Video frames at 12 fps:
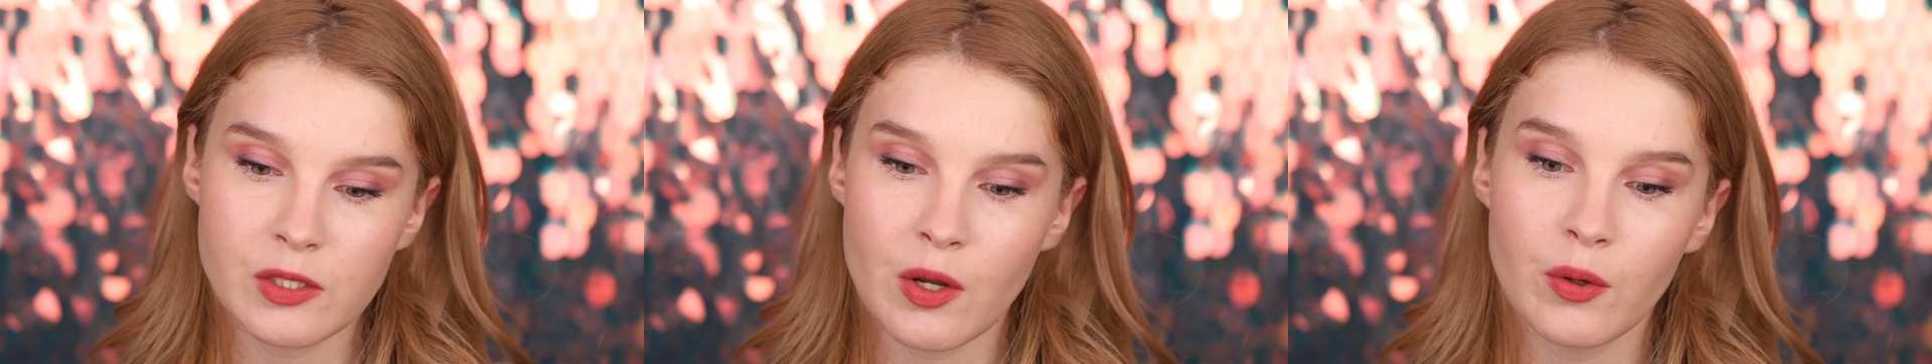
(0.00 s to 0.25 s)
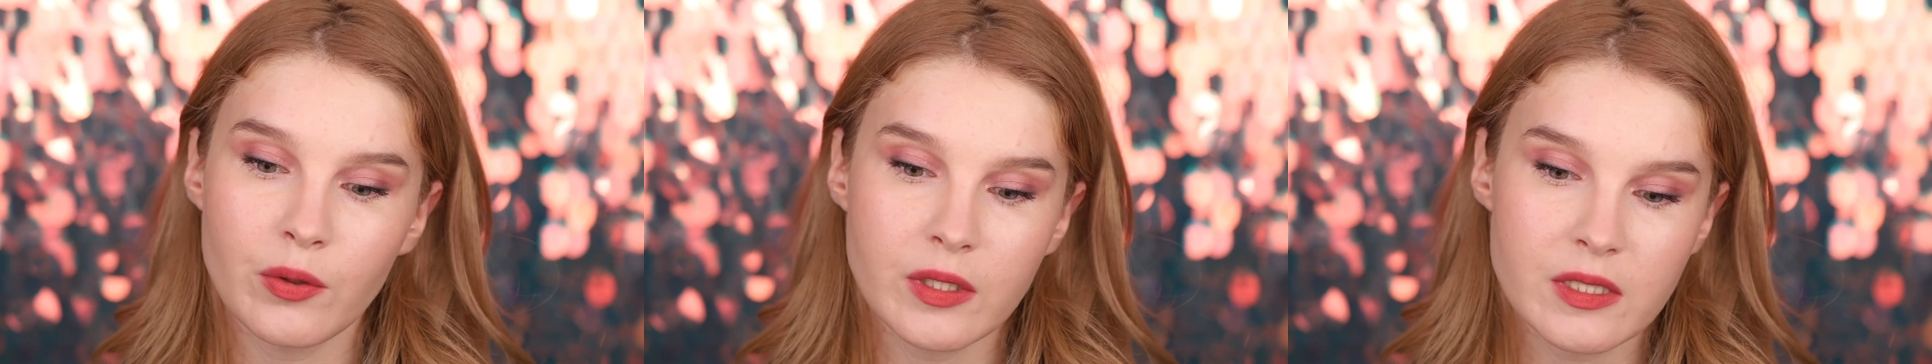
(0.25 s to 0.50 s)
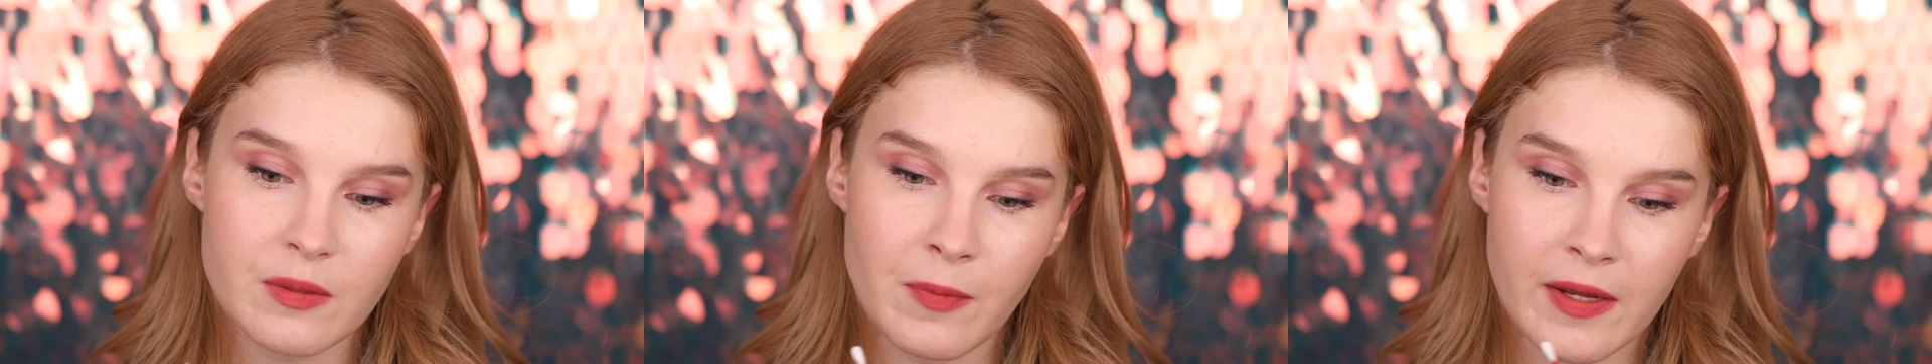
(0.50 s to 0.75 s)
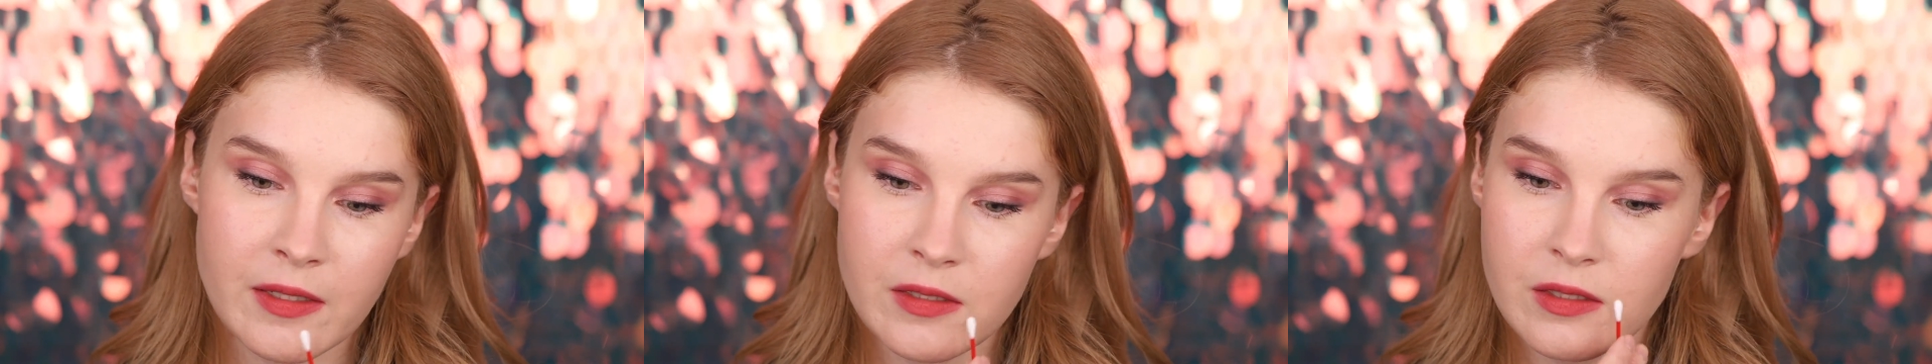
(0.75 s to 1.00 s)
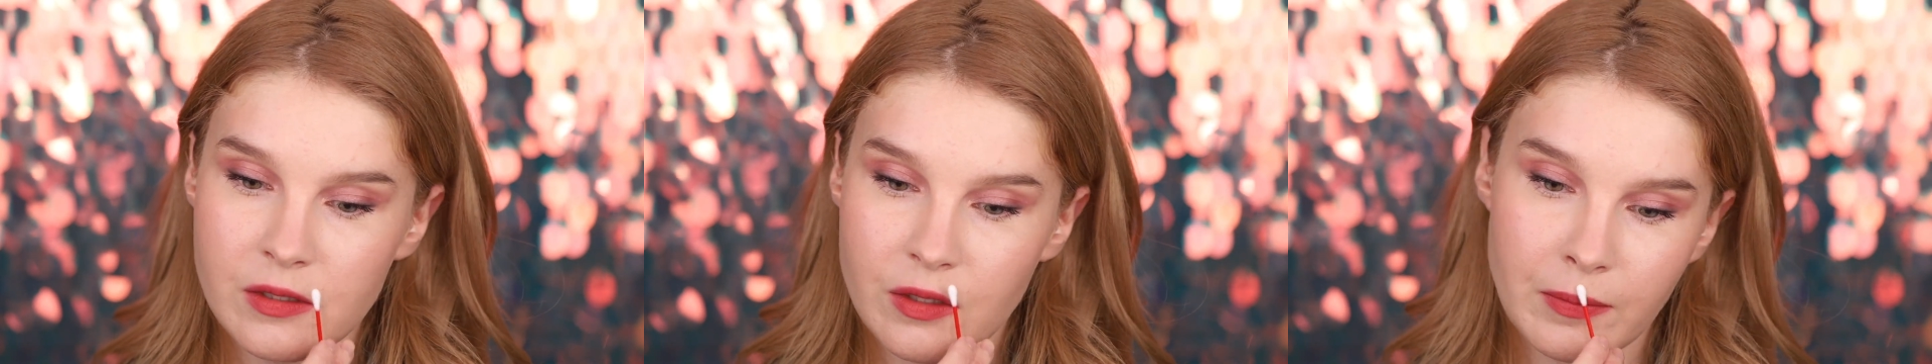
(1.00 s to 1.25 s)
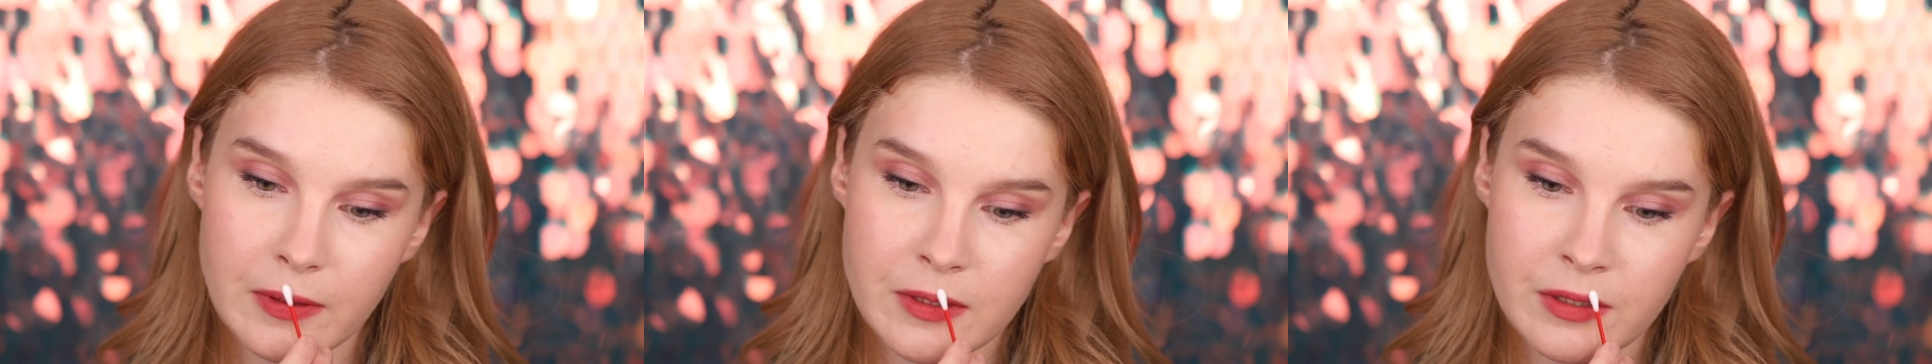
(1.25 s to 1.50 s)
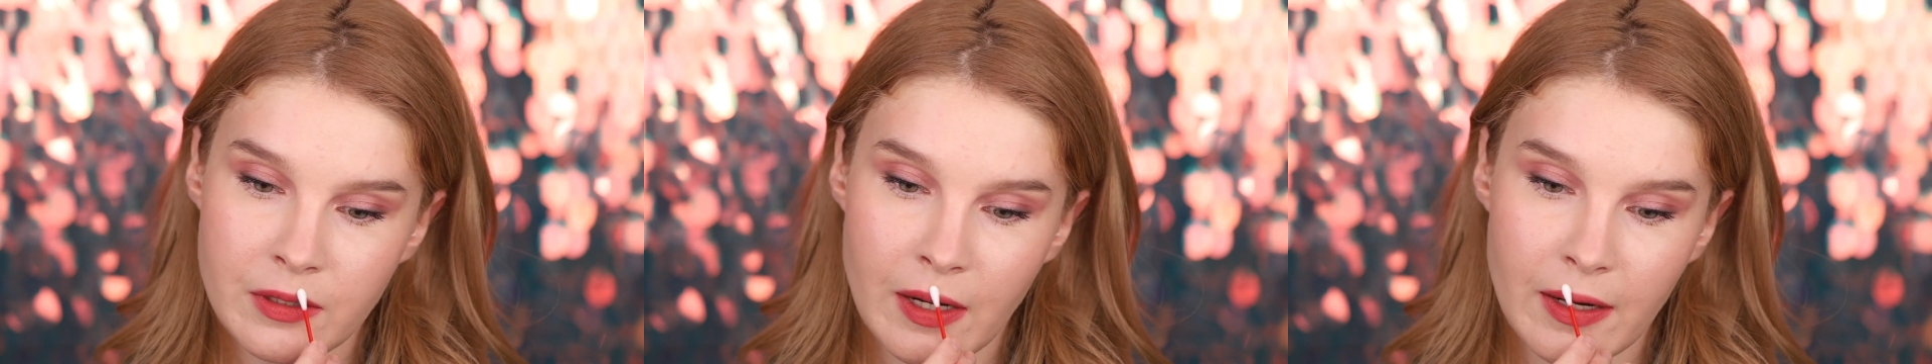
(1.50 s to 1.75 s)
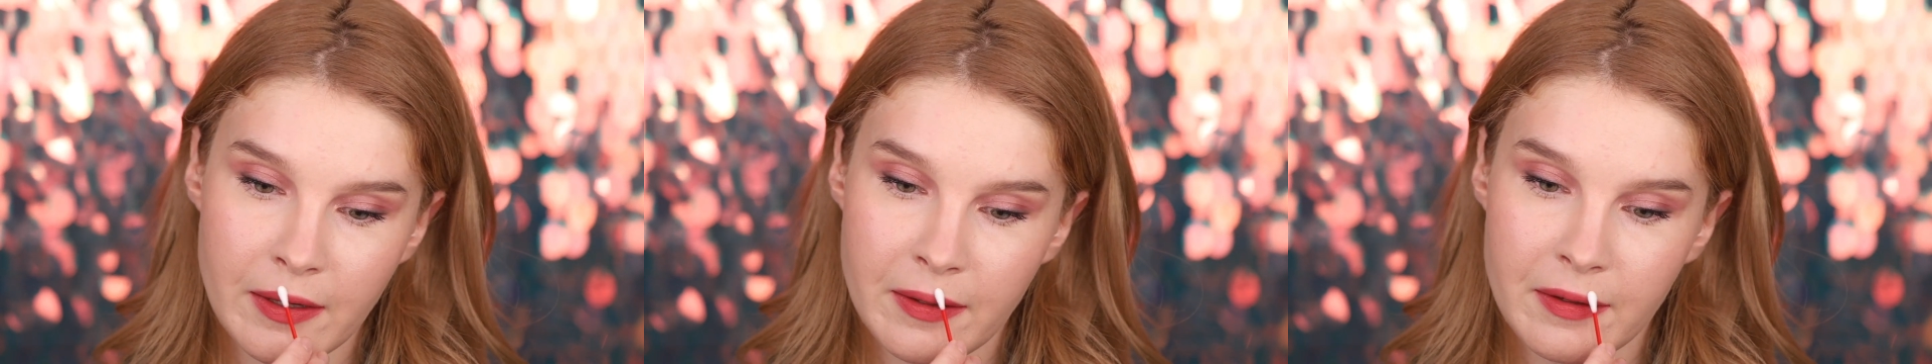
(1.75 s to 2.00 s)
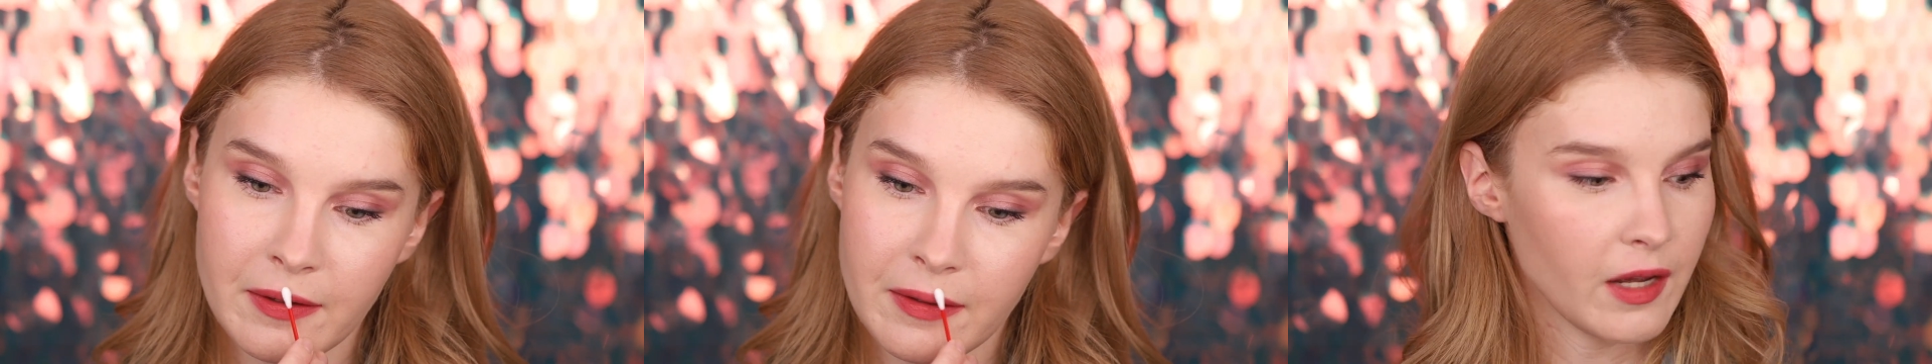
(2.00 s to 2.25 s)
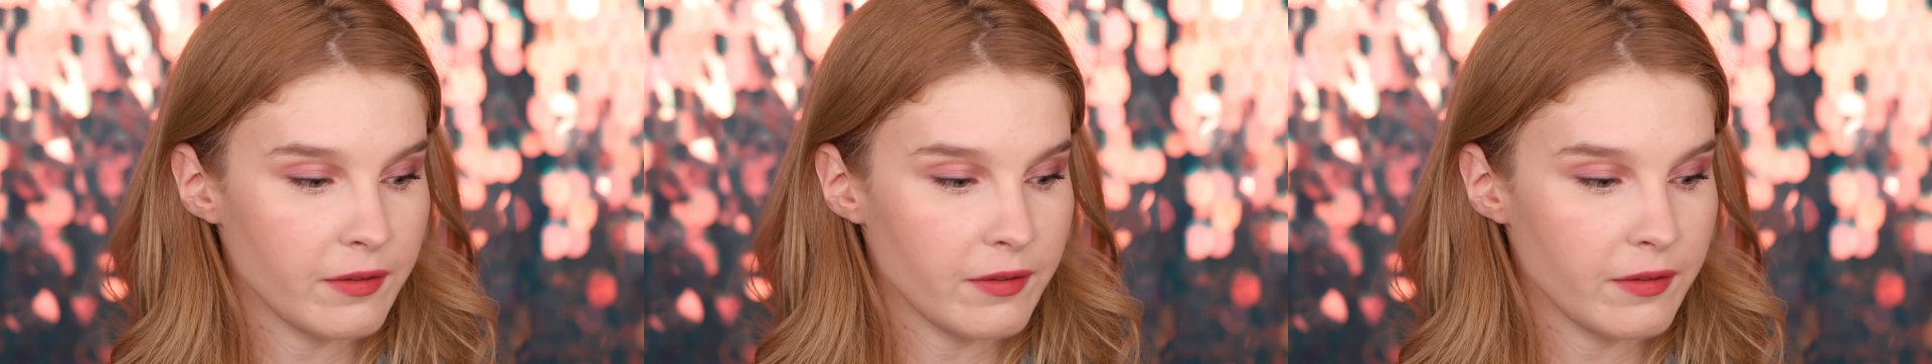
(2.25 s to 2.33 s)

so it depends what you like.